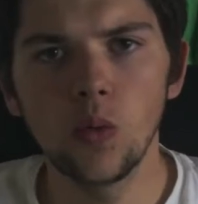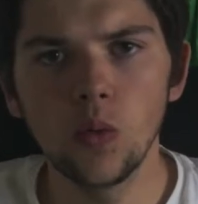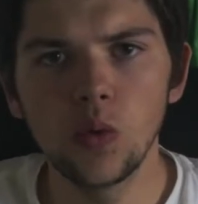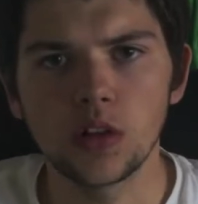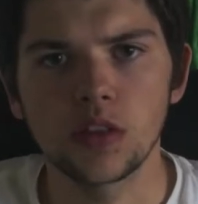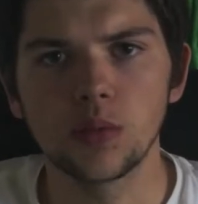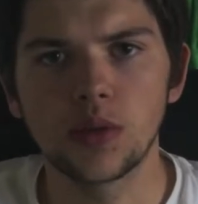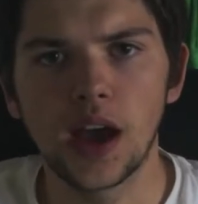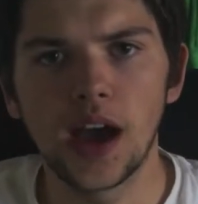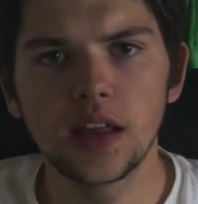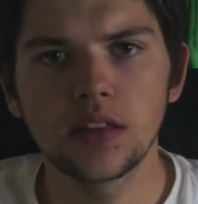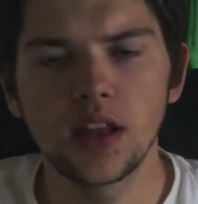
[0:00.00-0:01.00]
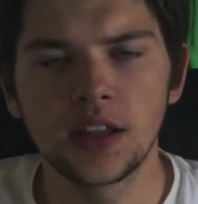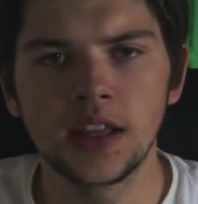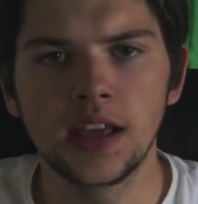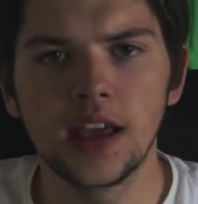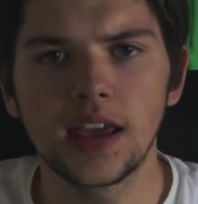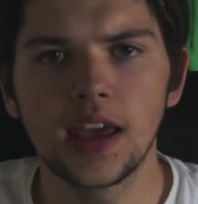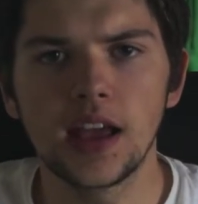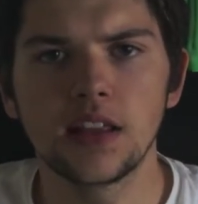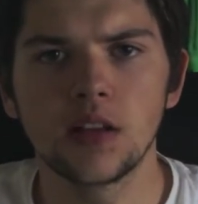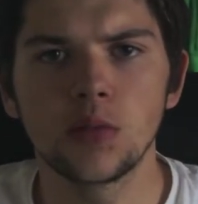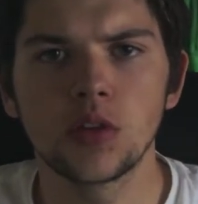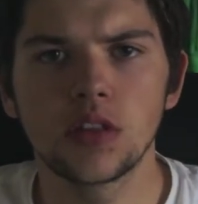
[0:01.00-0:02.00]
What's up guys, Danny aka
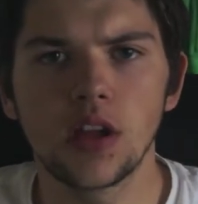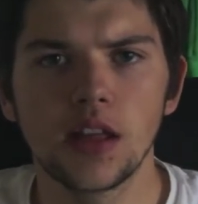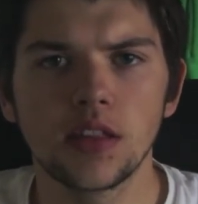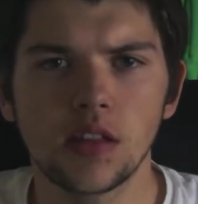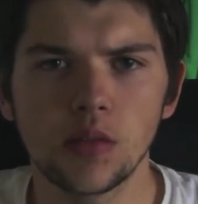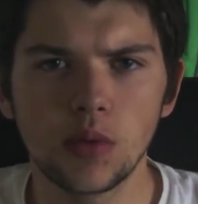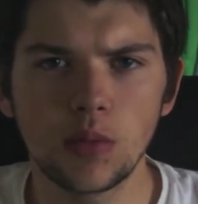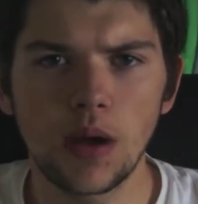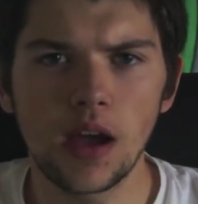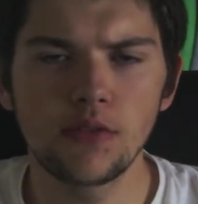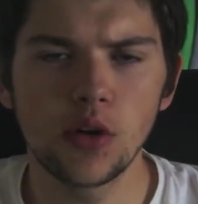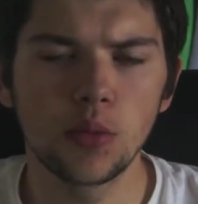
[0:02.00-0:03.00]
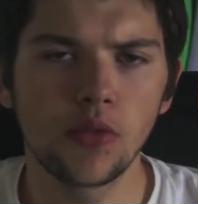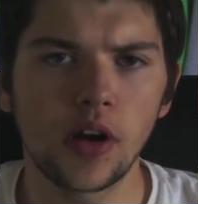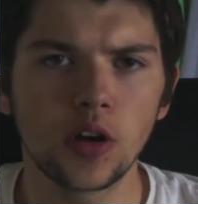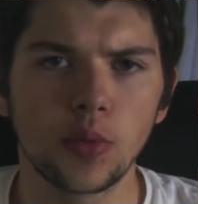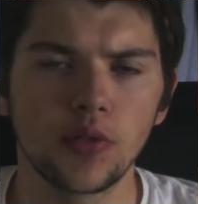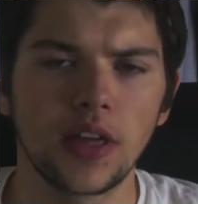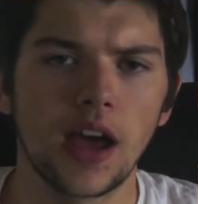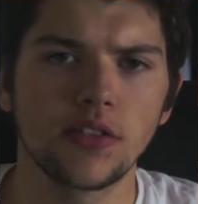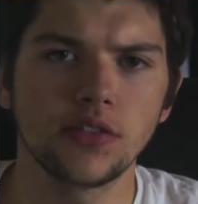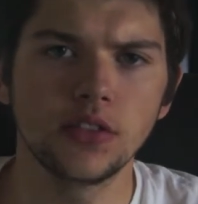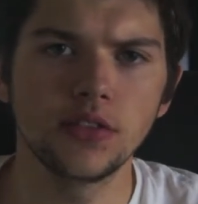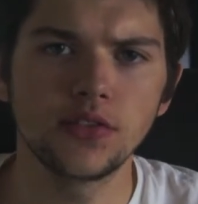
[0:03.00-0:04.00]
Dan This is going to be my rumor roundup of the
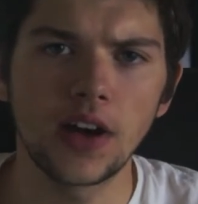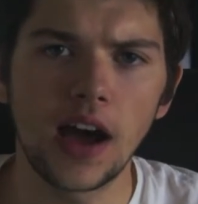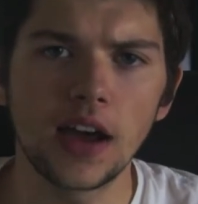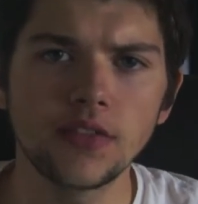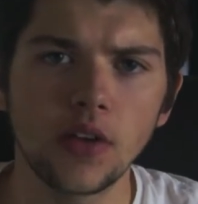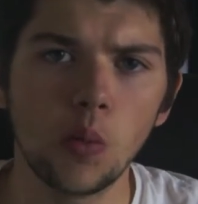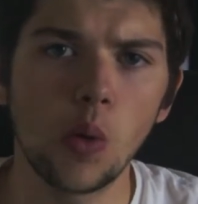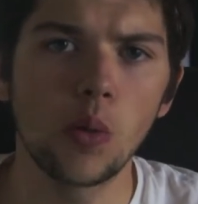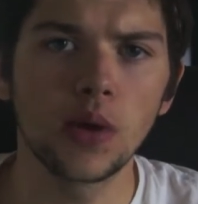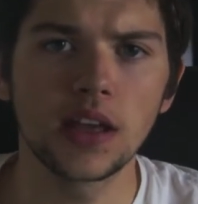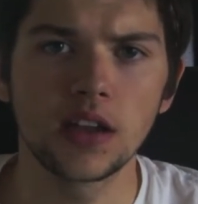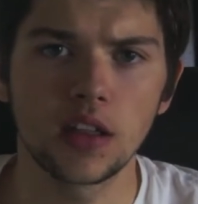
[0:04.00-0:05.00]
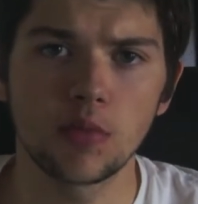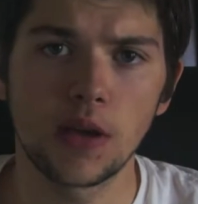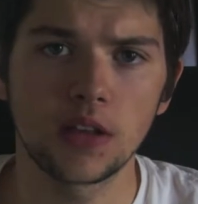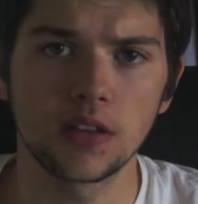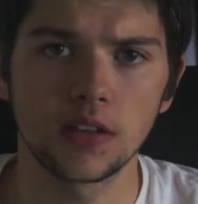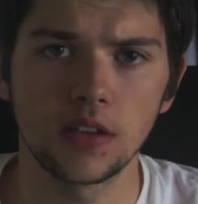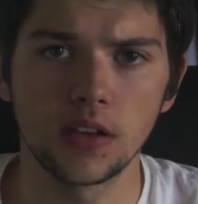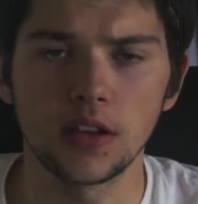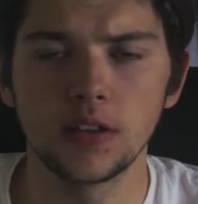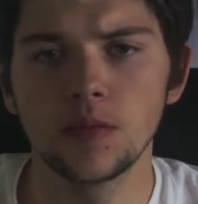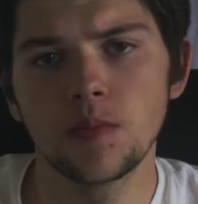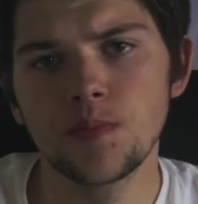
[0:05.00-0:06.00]
iPhone 5 and what we can expect to see.
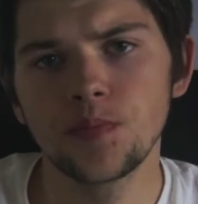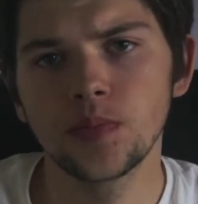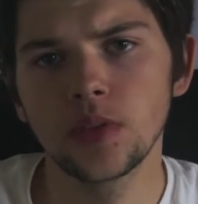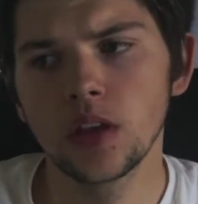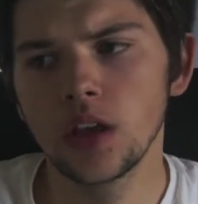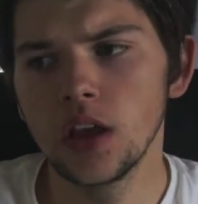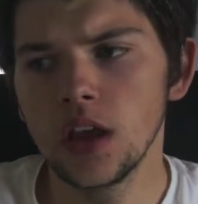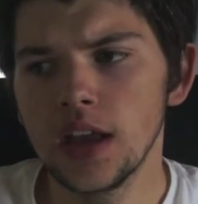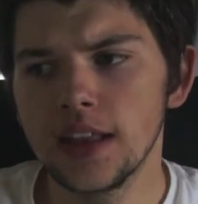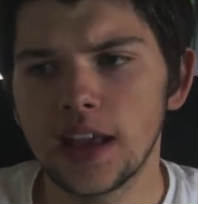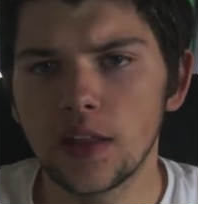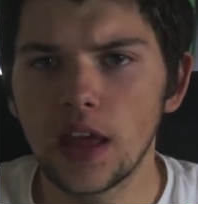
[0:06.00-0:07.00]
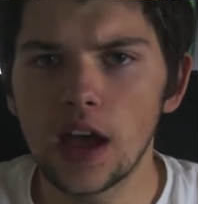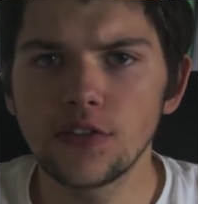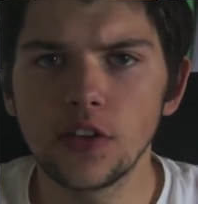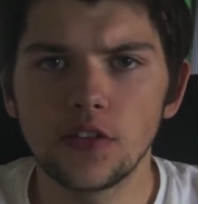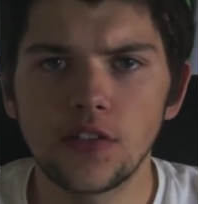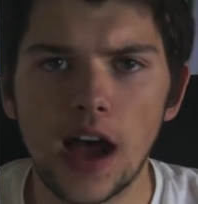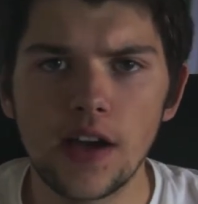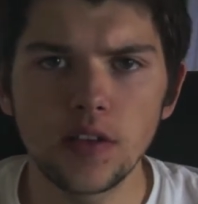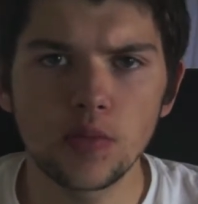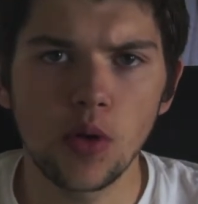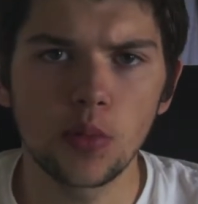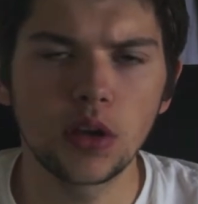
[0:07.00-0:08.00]
Now the iPhone 5
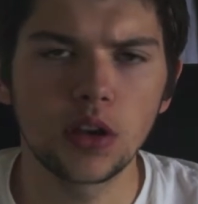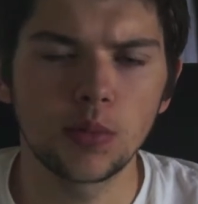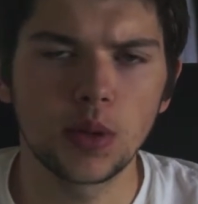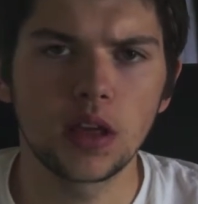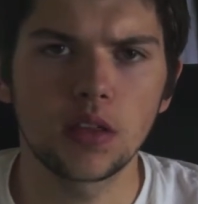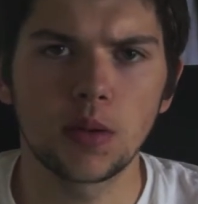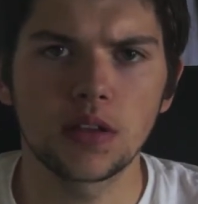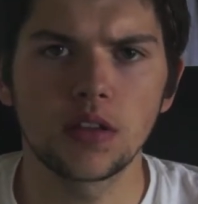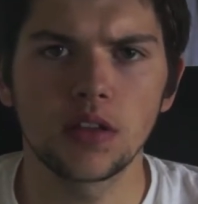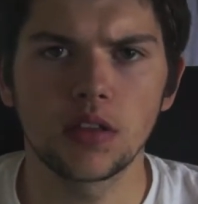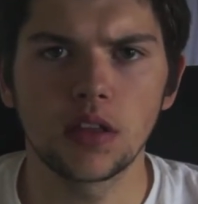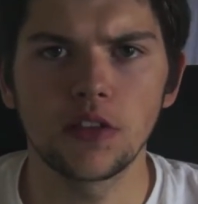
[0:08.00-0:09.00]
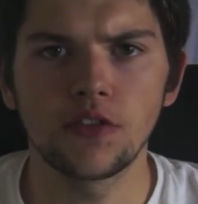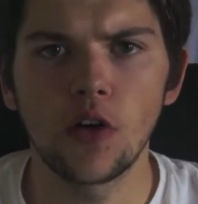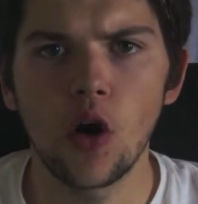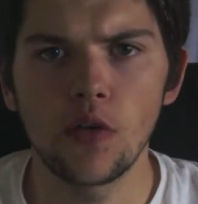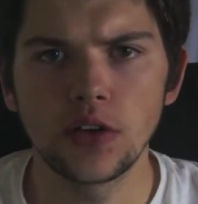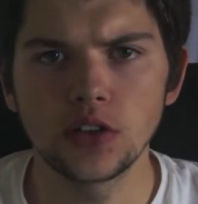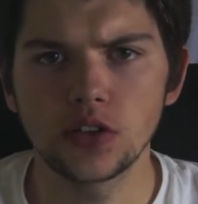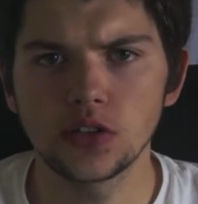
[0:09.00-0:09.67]
is probably going to be expected to see a 4 inch